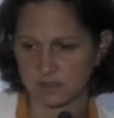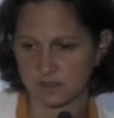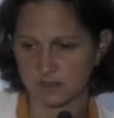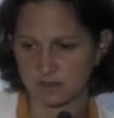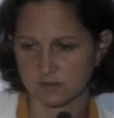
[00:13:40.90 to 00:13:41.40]

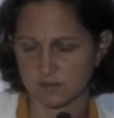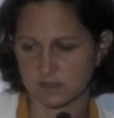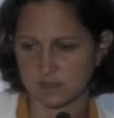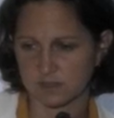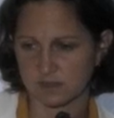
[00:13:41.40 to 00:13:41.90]
You can
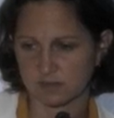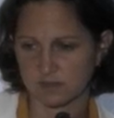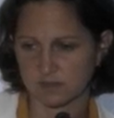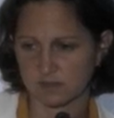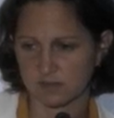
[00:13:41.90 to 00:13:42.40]
see here
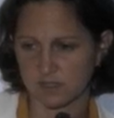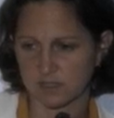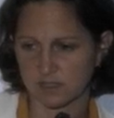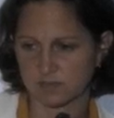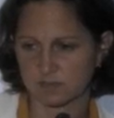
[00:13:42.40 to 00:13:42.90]
it's the
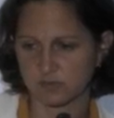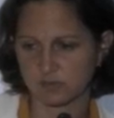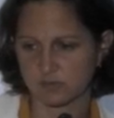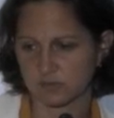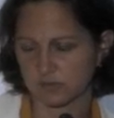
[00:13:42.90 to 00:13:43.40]
isthmus,
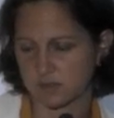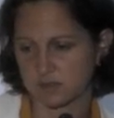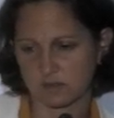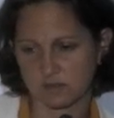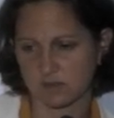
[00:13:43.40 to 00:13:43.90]
so it's
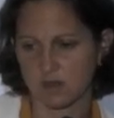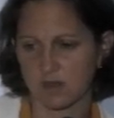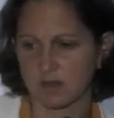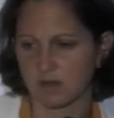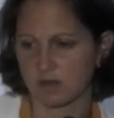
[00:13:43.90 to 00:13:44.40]

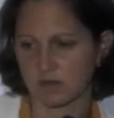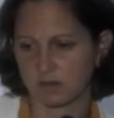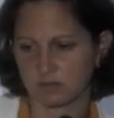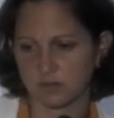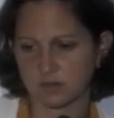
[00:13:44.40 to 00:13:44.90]

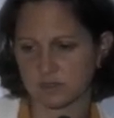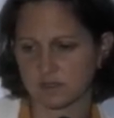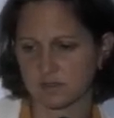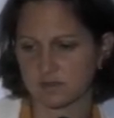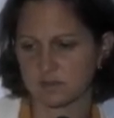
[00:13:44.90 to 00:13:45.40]
in more than
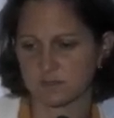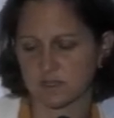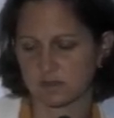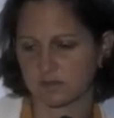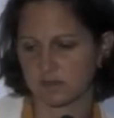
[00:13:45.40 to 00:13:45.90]
70%
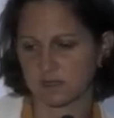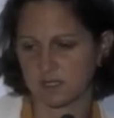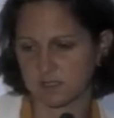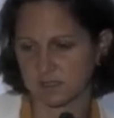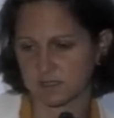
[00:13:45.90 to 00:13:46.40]
of the
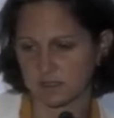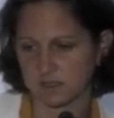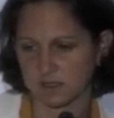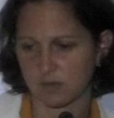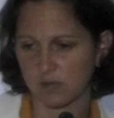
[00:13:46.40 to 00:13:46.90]
cases
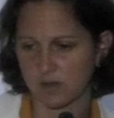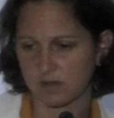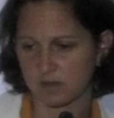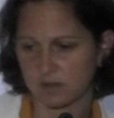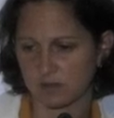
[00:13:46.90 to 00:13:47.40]
where
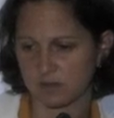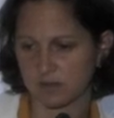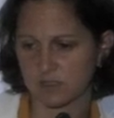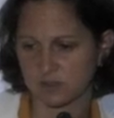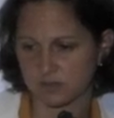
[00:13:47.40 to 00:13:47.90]
the
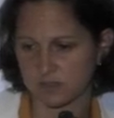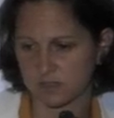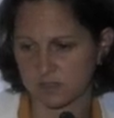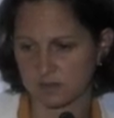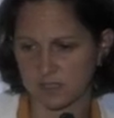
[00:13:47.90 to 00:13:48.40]
injuries is
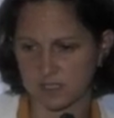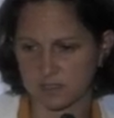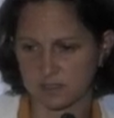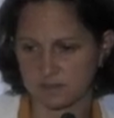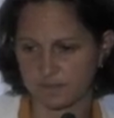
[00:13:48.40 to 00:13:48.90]
located.